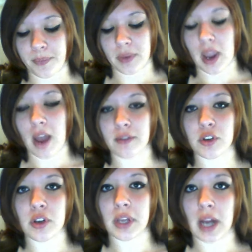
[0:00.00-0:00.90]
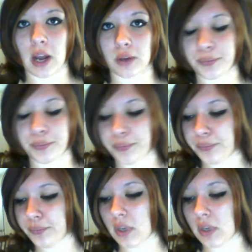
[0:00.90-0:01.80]
After you get out,
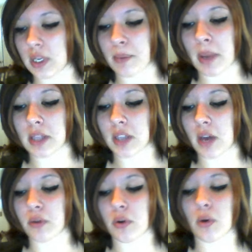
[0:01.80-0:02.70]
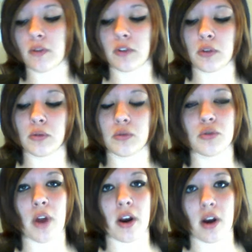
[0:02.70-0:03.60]
it depends, I don't know if you
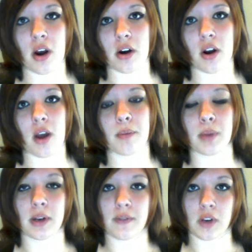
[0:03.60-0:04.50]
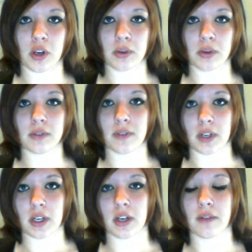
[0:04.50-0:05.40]
dry your hair or not, but if you do, it's
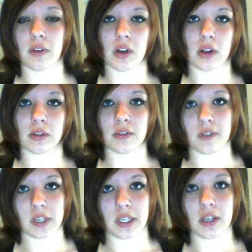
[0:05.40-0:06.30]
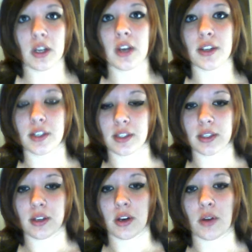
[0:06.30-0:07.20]
fine. If you don't, it's fine. Just,
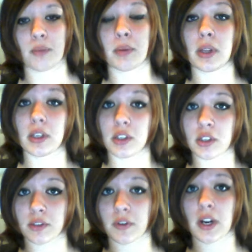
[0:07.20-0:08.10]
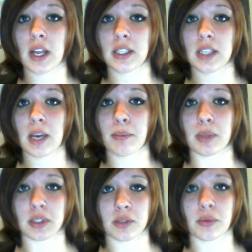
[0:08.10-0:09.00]
you know, but just for a heads up,
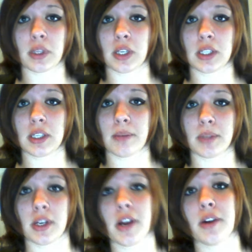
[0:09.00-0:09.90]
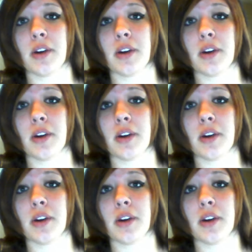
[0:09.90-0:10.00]
this is a really good tip to know,